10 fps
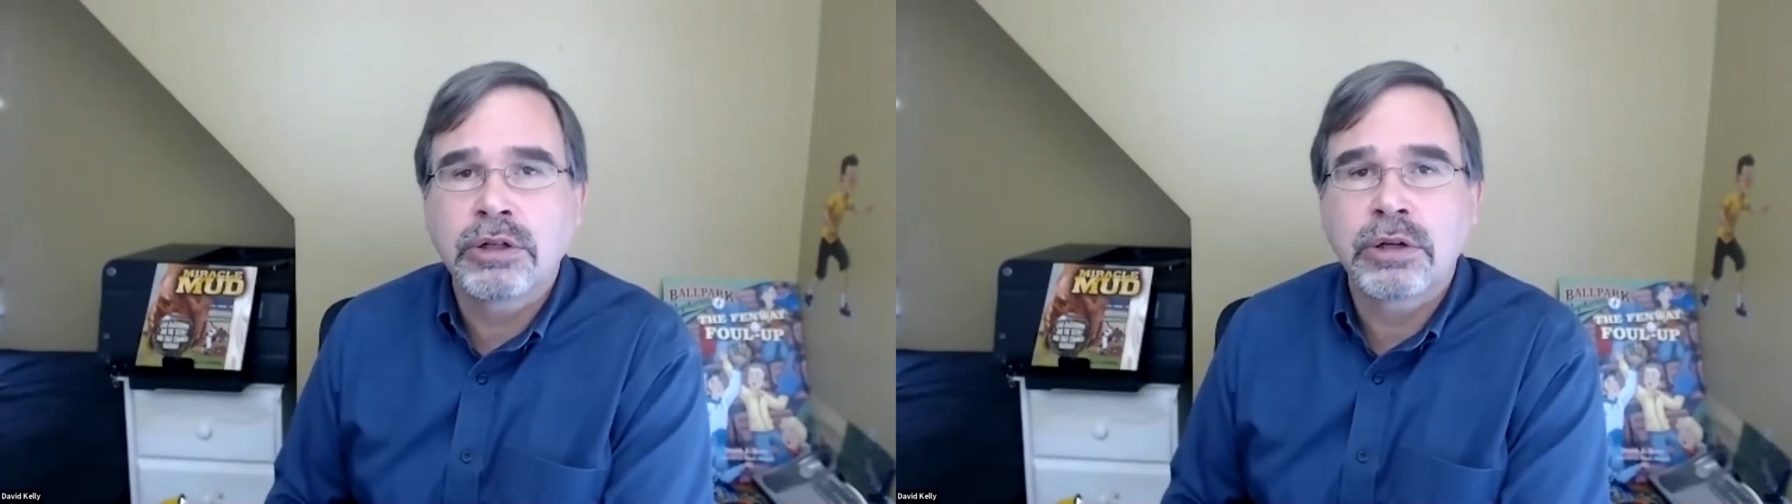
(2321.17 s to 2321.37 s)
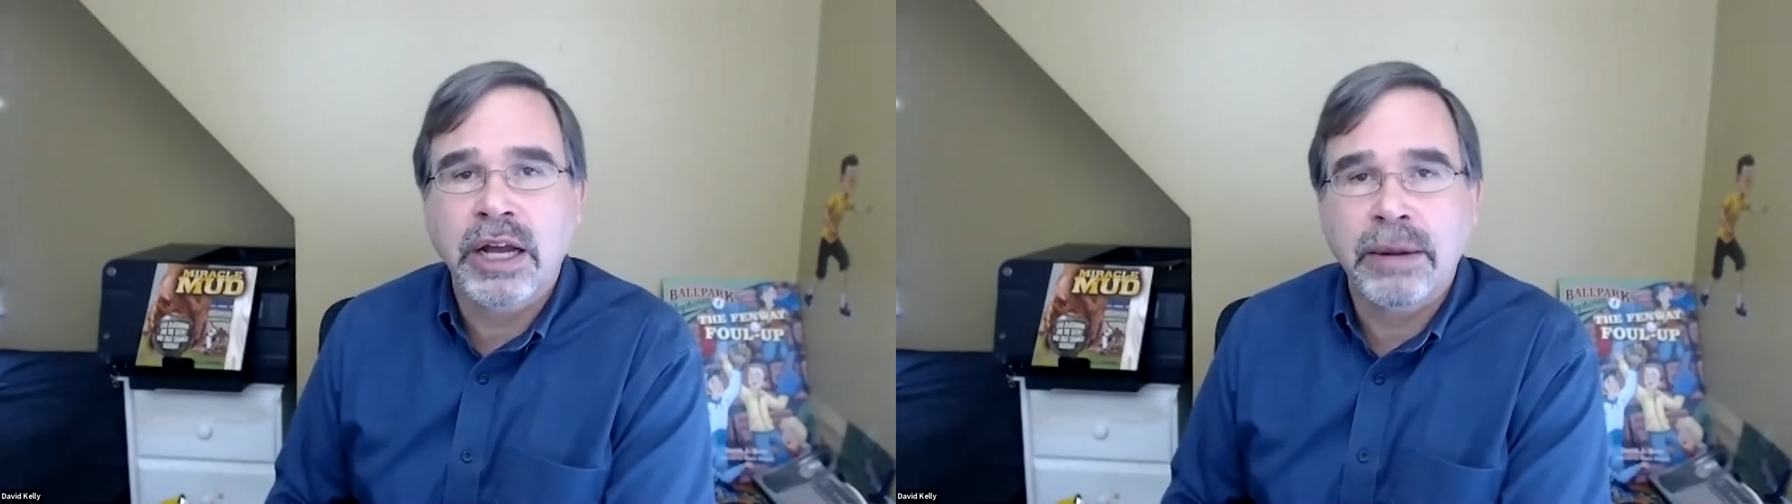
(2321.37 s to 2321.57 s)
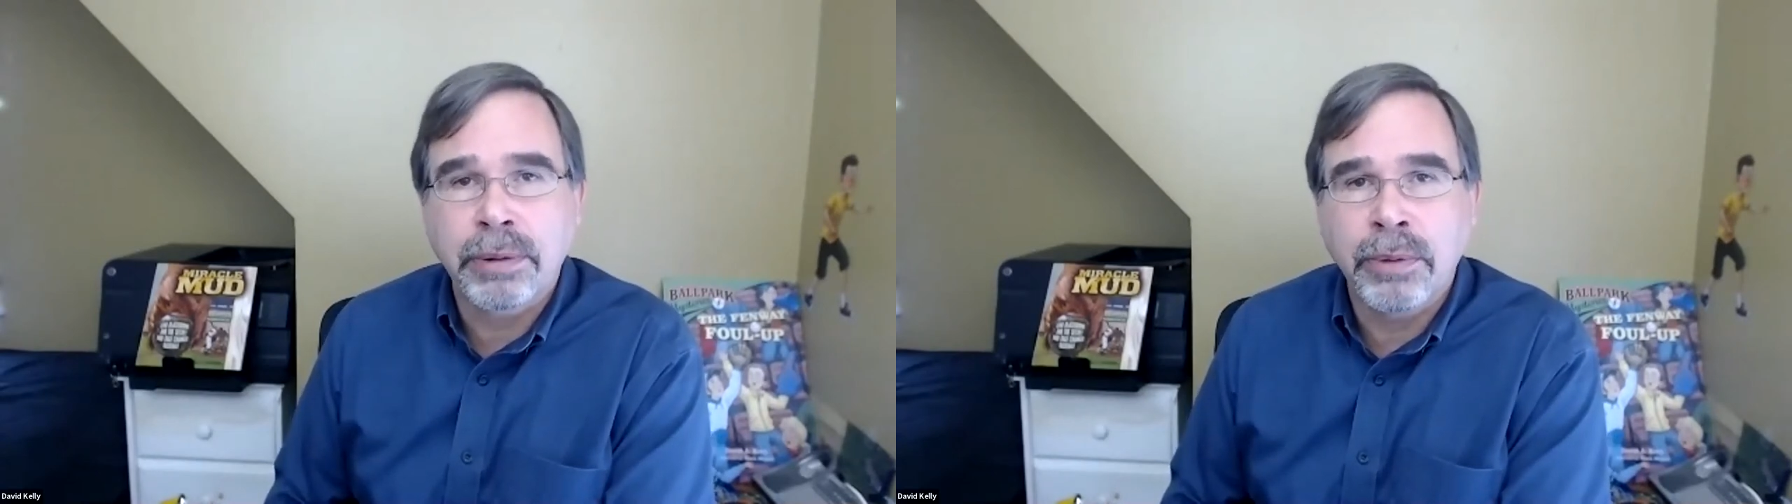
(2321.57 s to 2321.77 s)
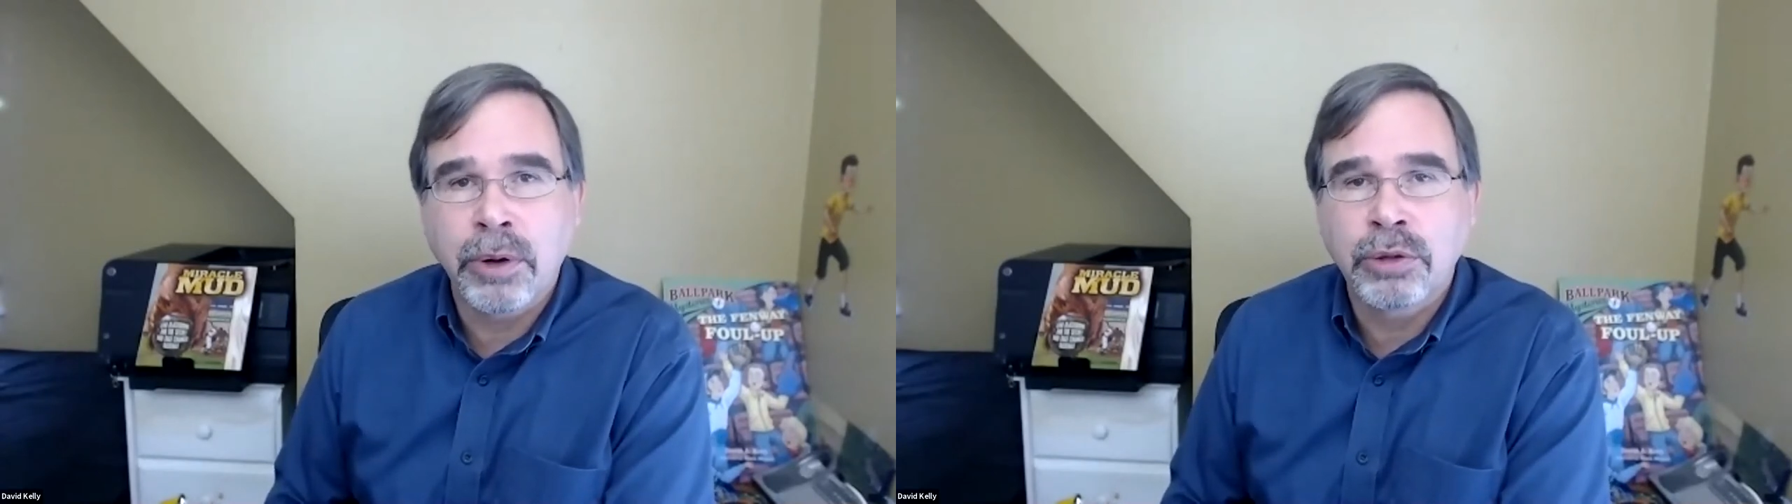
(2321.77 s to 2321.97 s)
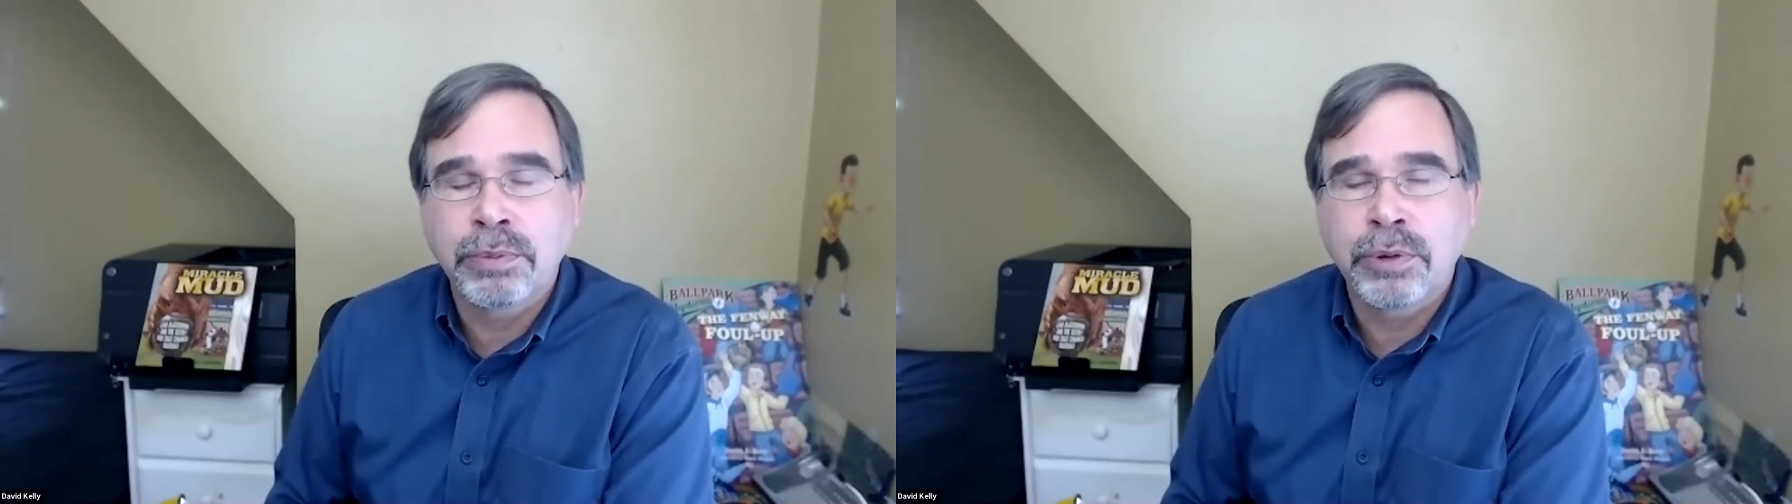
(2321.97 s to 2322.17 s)
to kind of
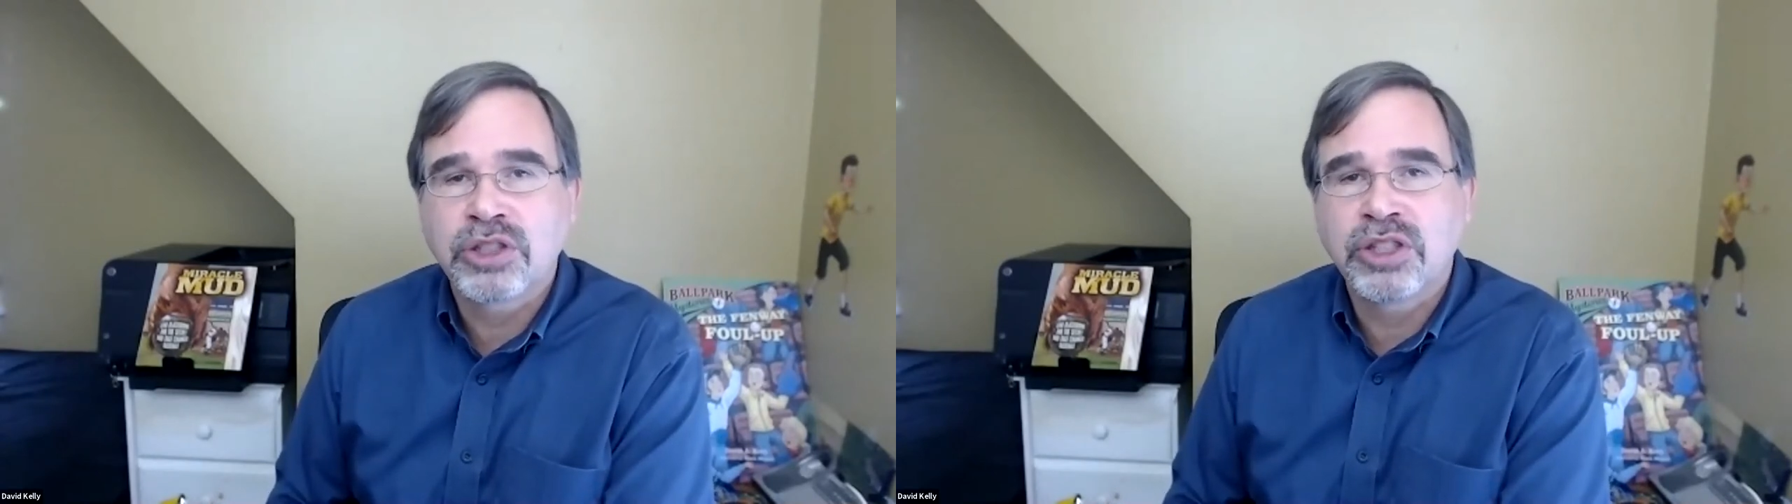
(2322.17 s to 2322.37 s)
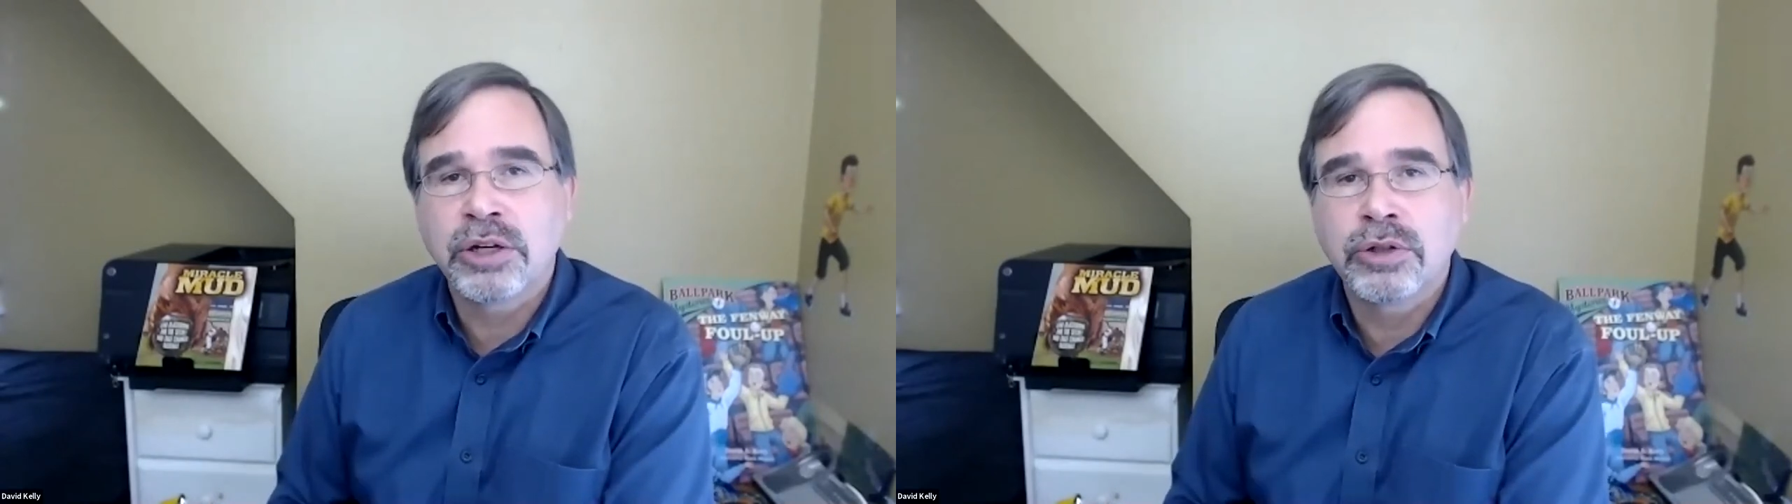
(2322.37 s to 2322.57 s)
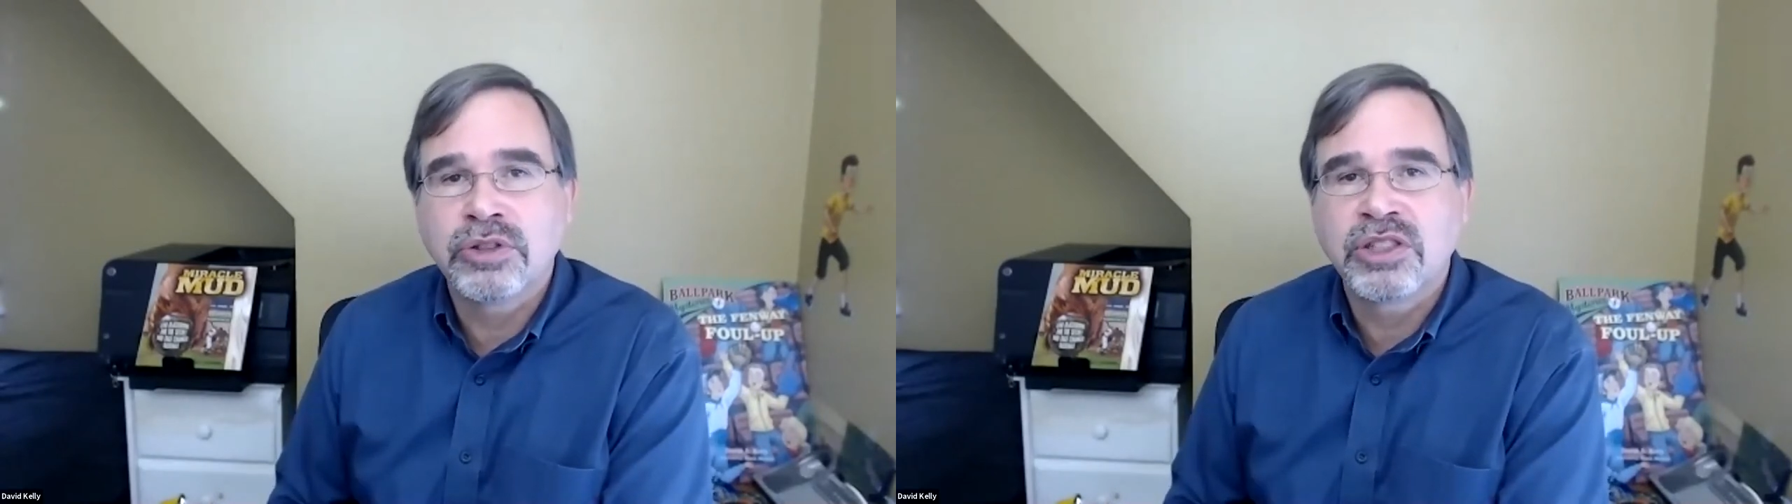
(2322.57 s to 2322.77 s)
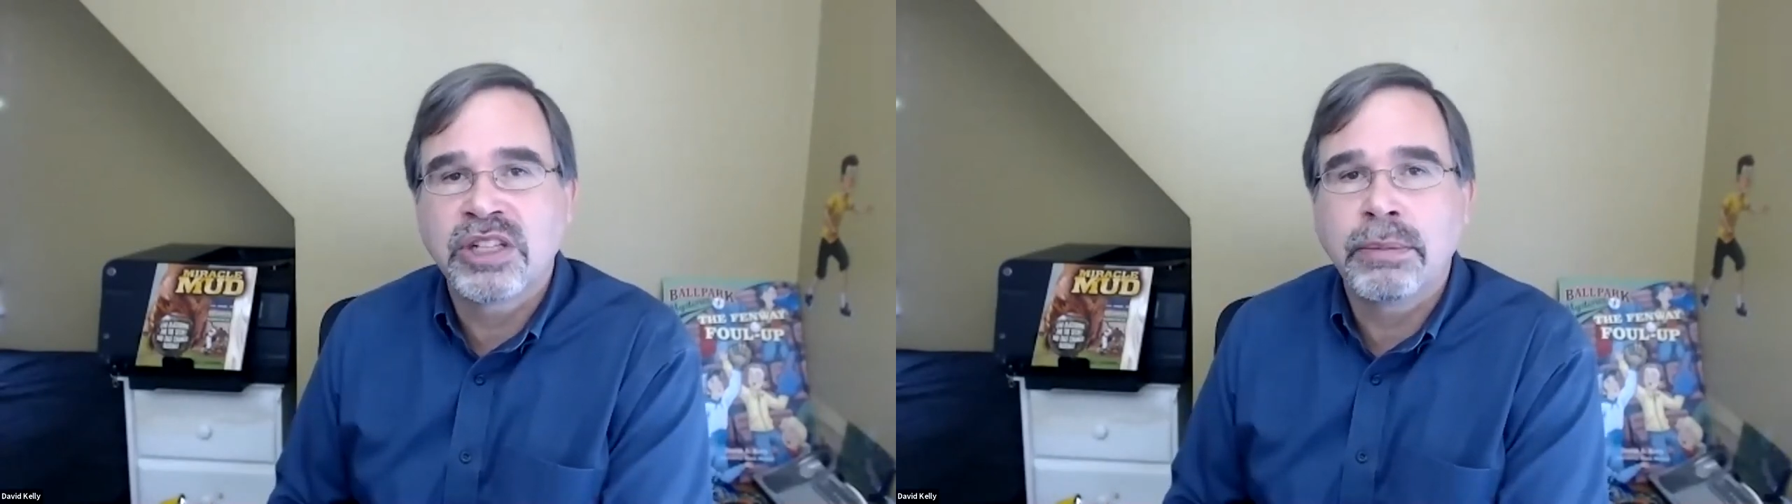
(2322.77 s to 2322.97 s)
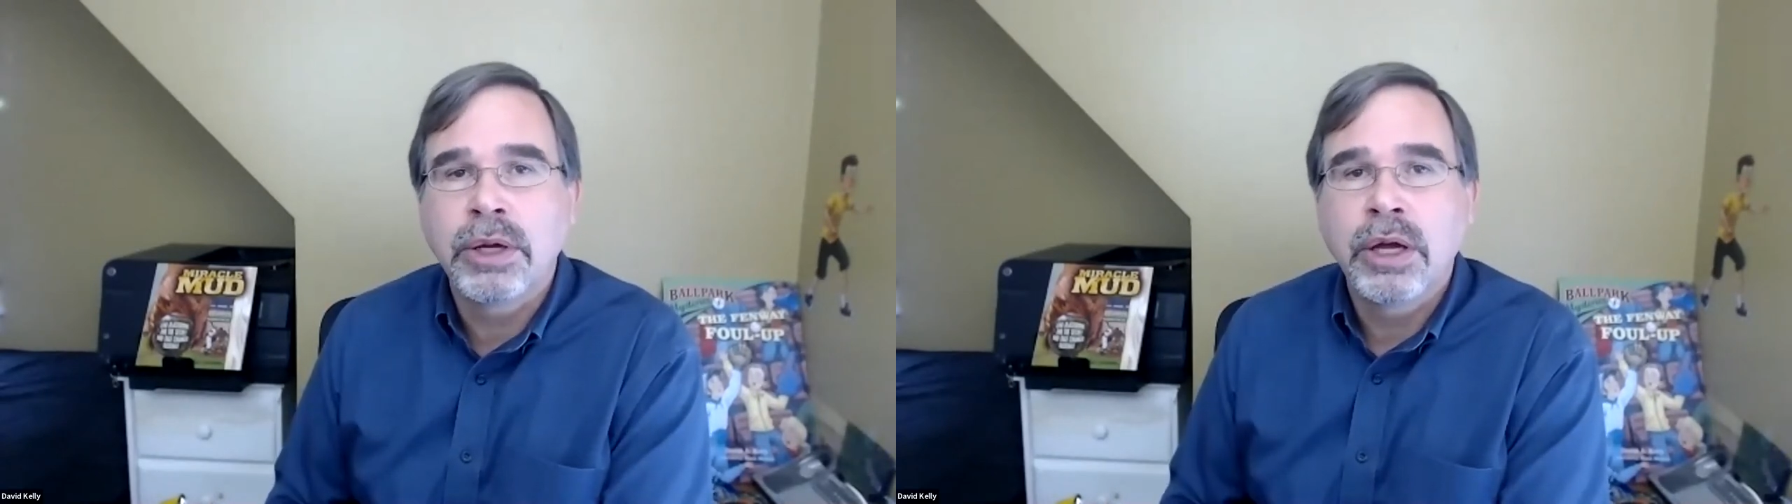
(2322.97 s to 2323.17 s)
promote the books and introduce
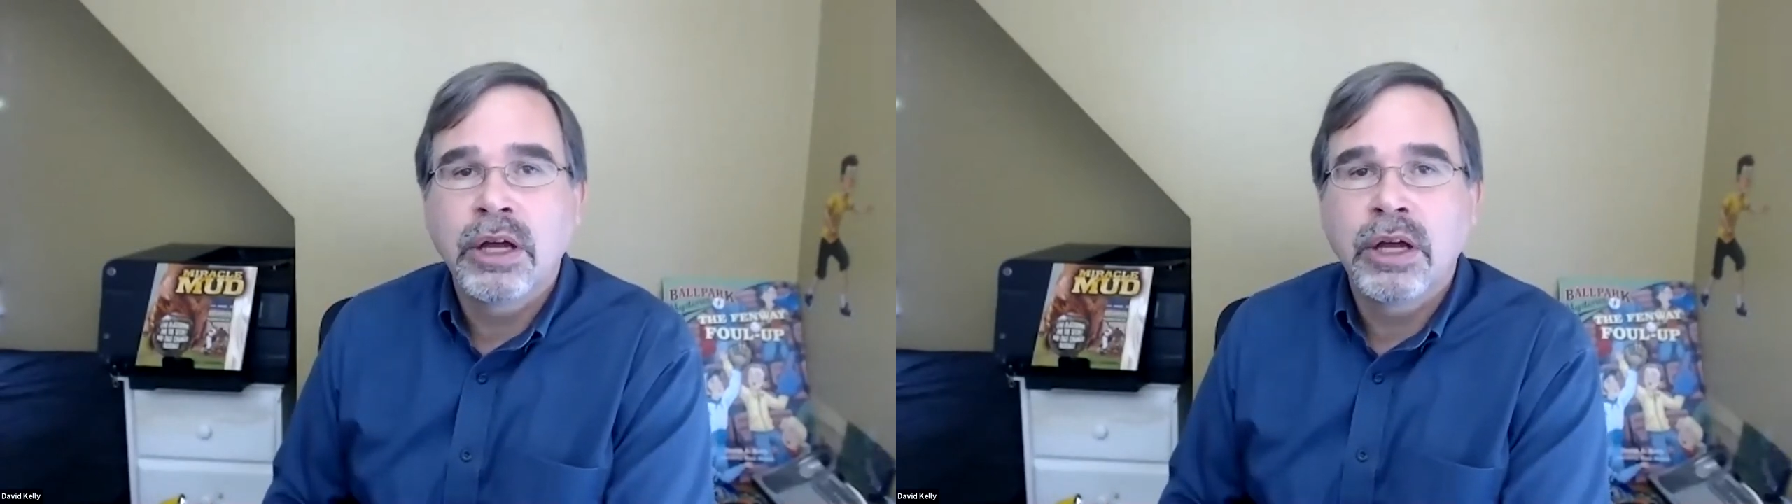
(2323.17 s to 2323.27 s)
them